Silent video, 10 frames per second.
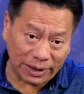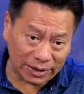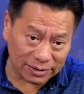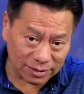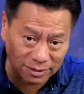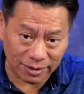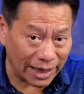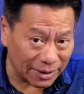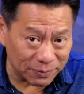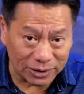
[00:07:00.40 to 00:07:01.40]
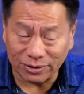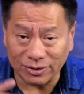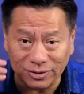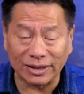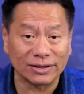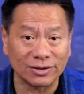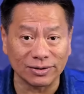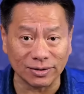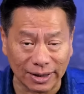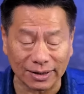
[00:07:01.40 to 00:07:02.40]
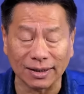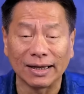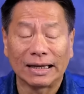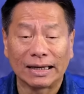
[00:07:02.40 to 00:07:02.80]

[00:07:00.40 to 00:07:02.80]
a piece of crap. You do this, you do that.